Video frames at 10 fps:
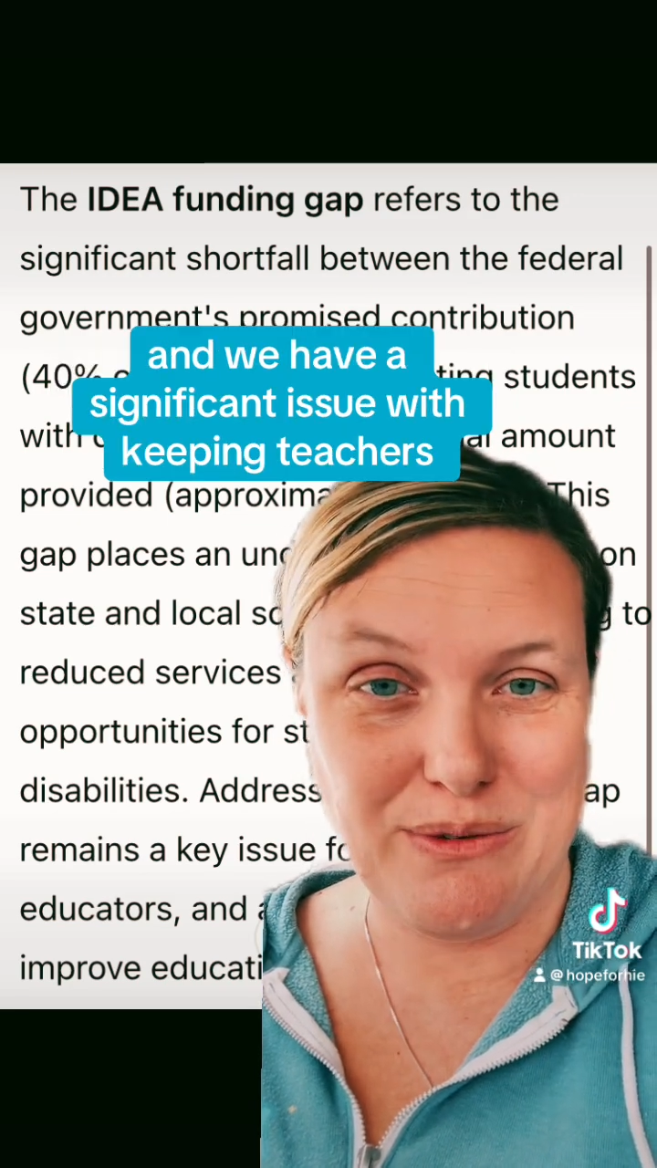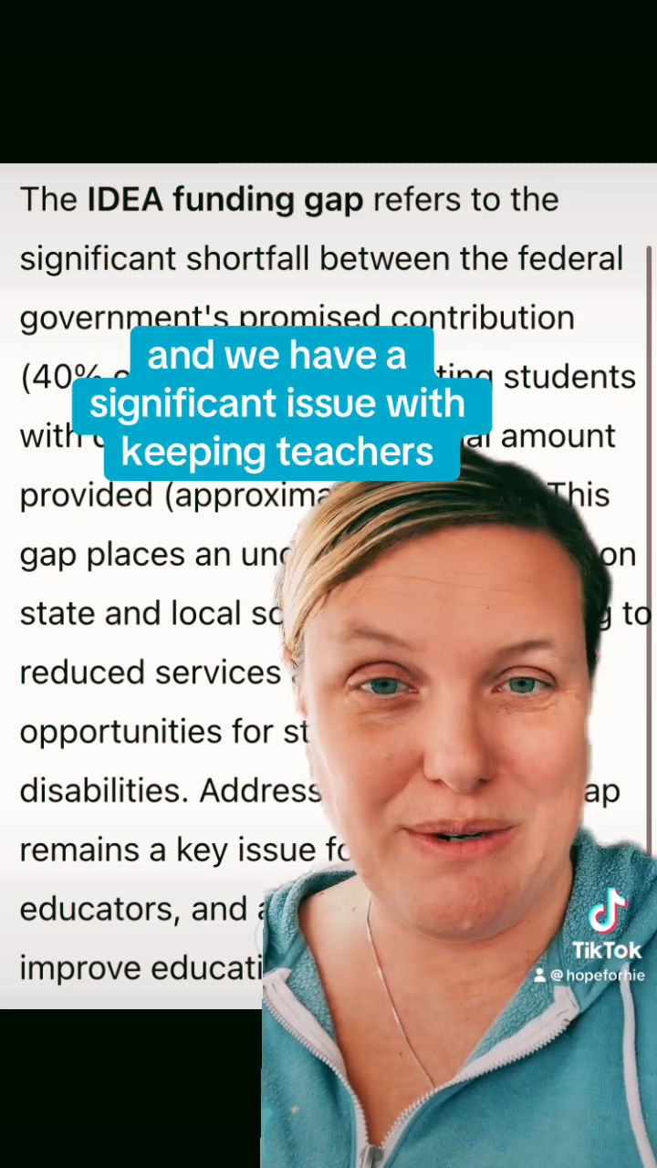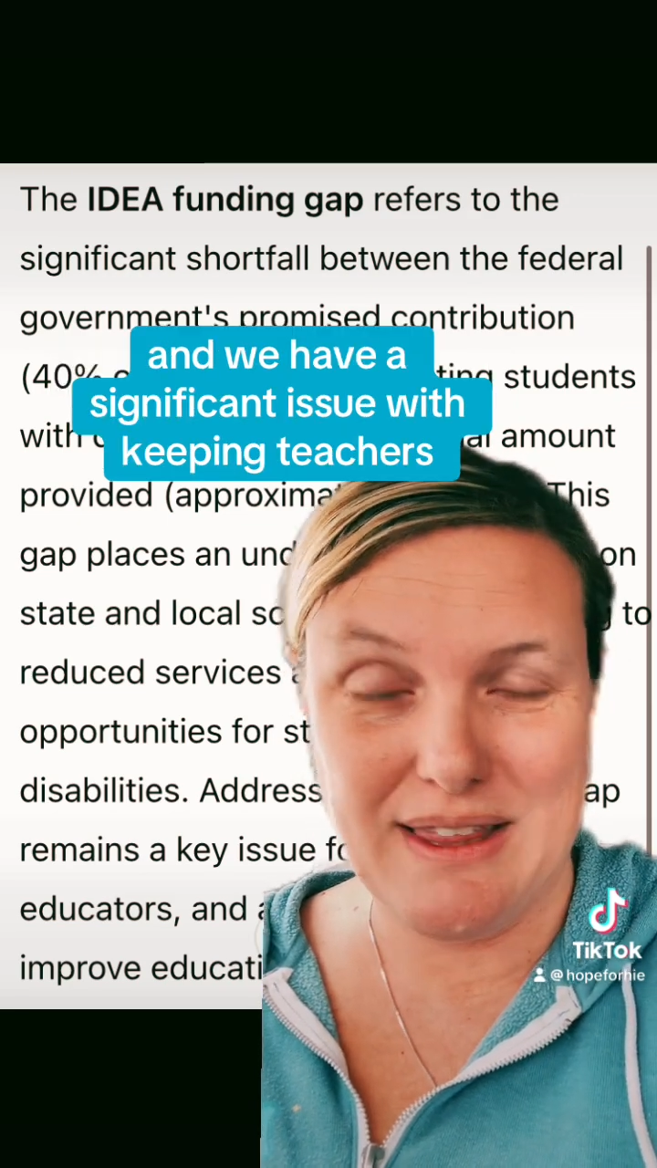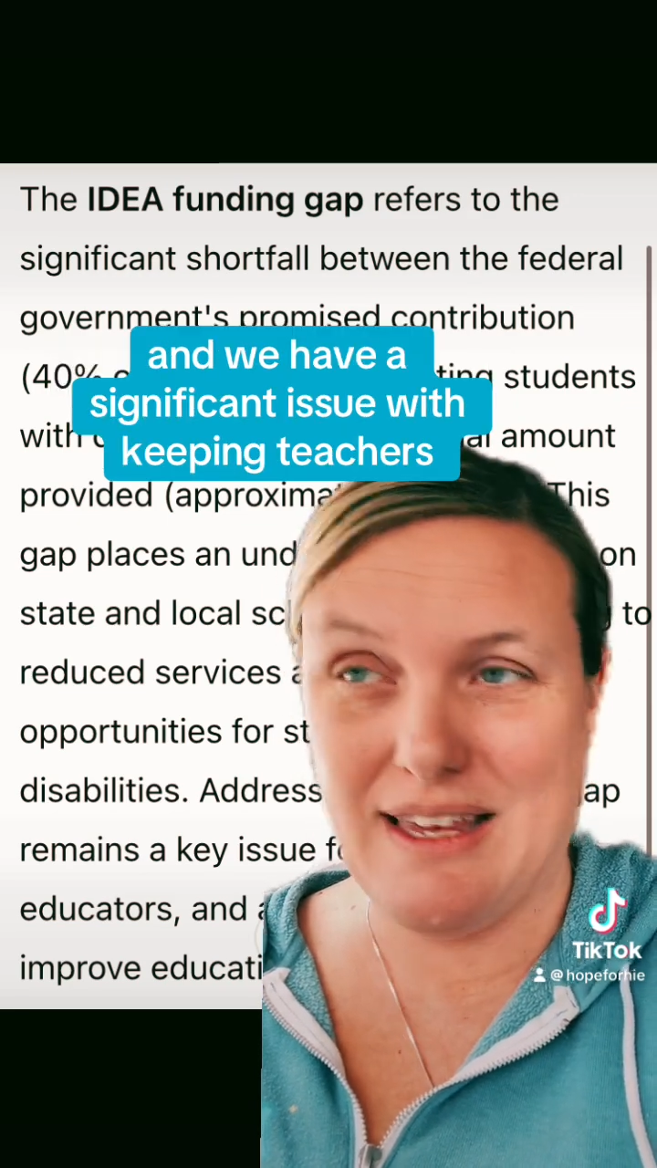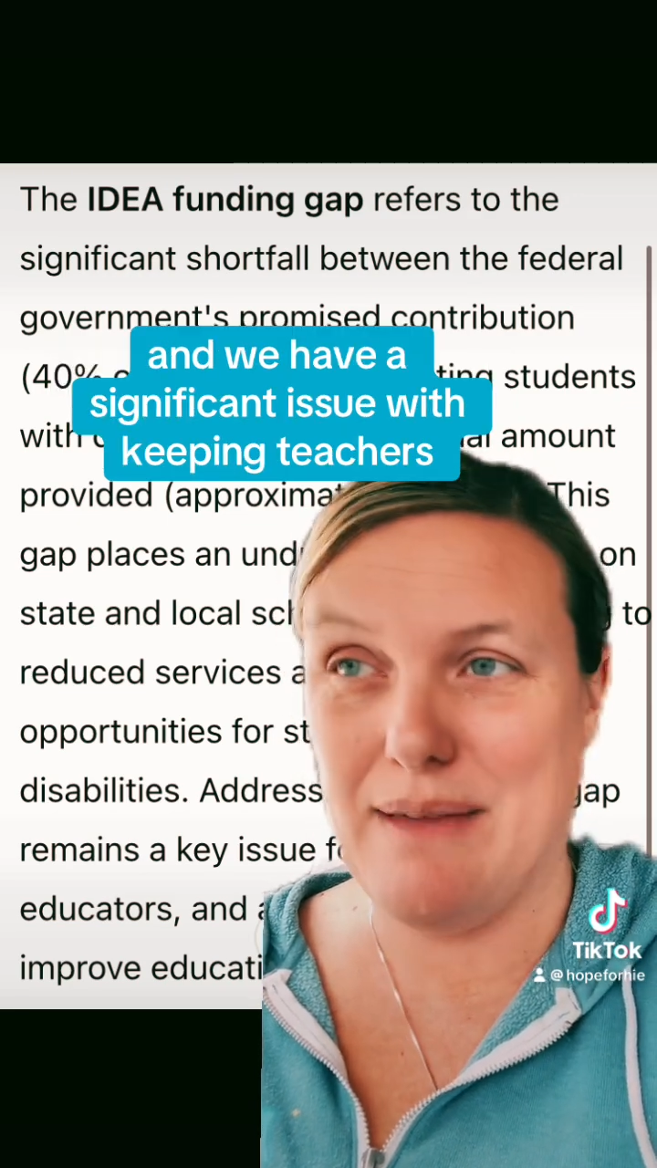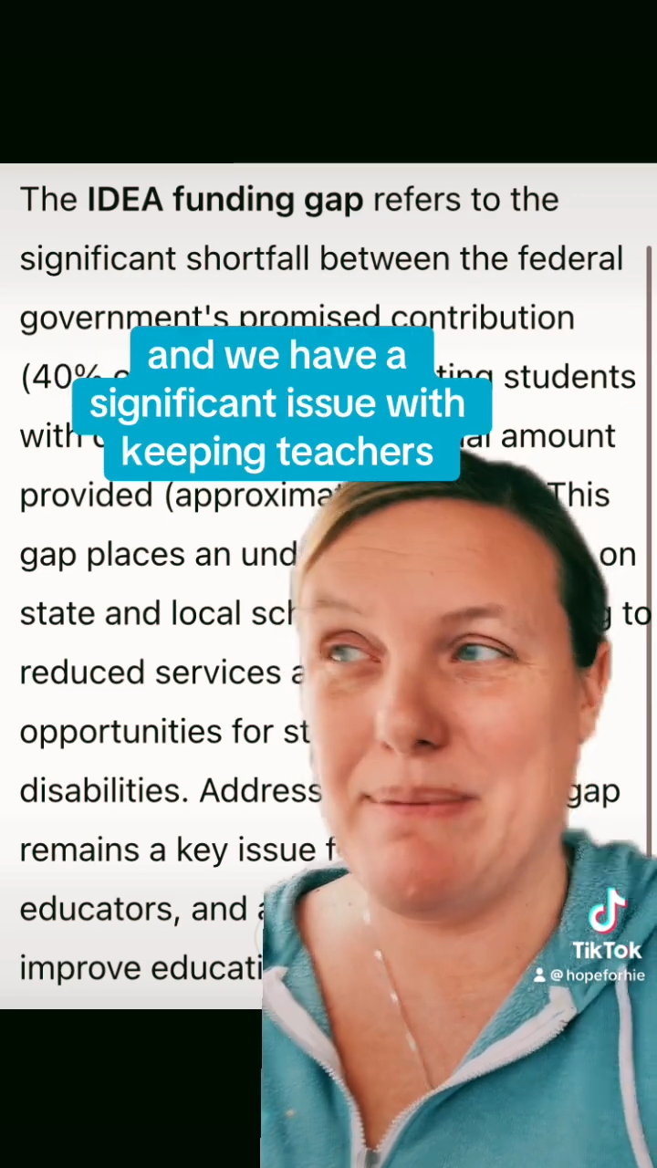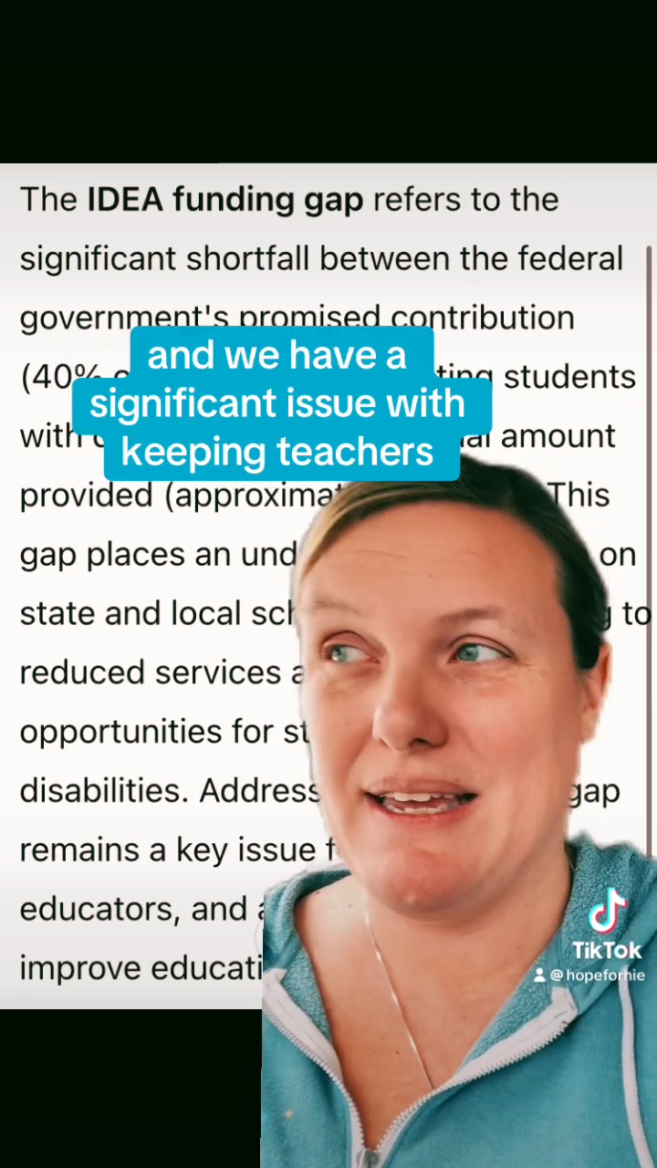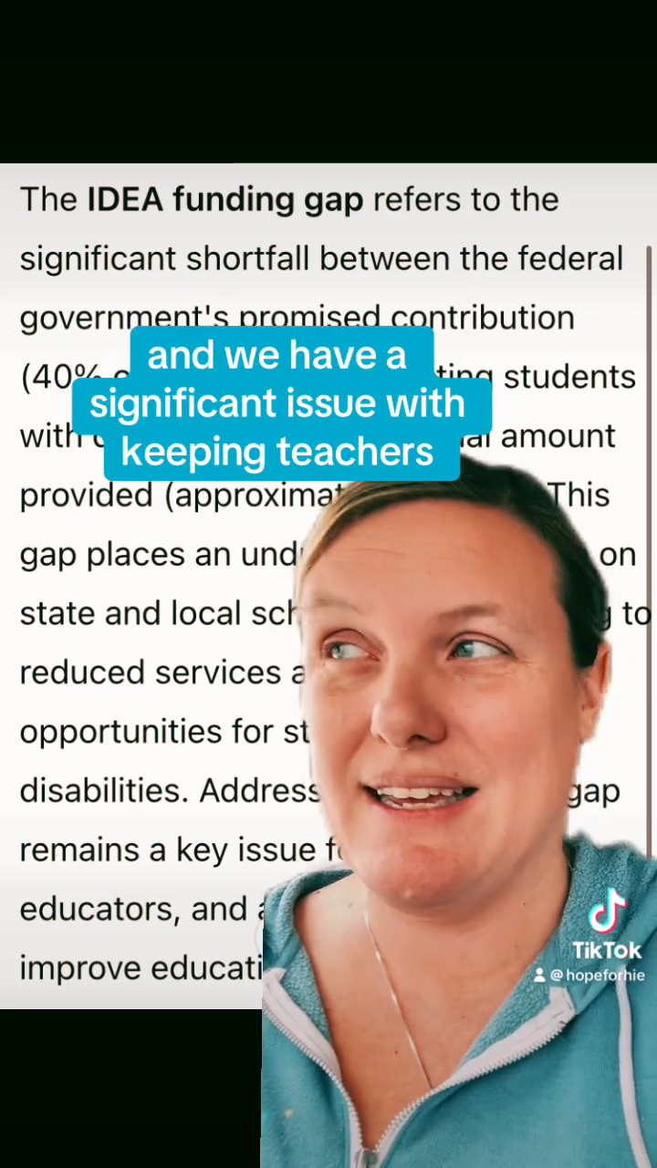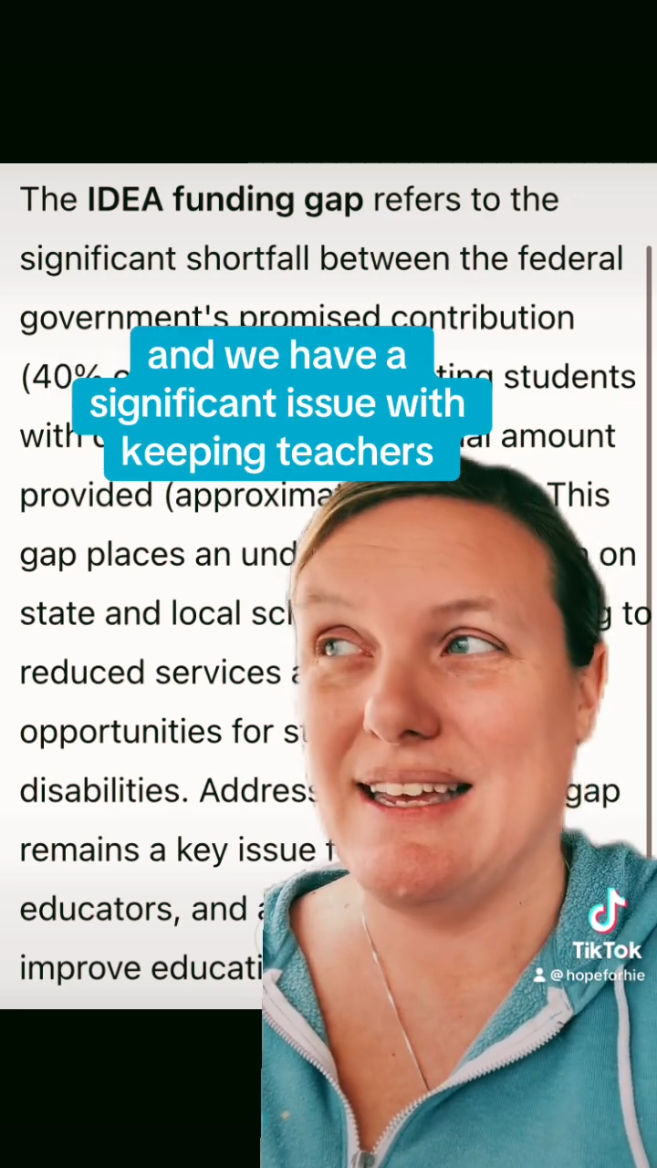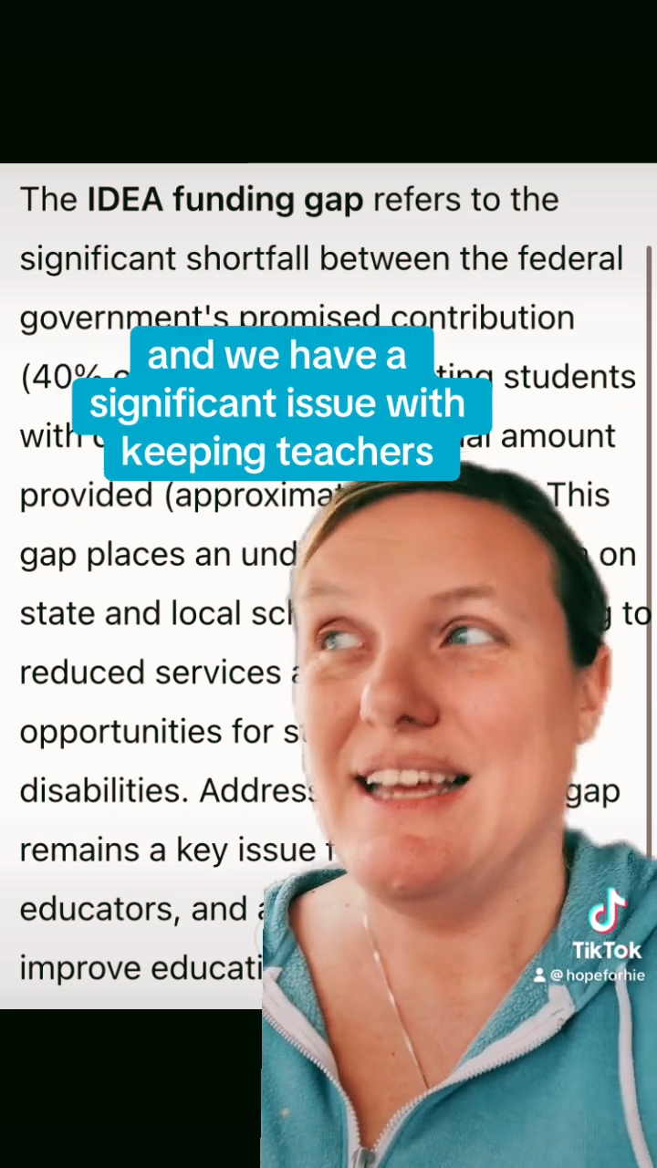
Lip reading: with keeping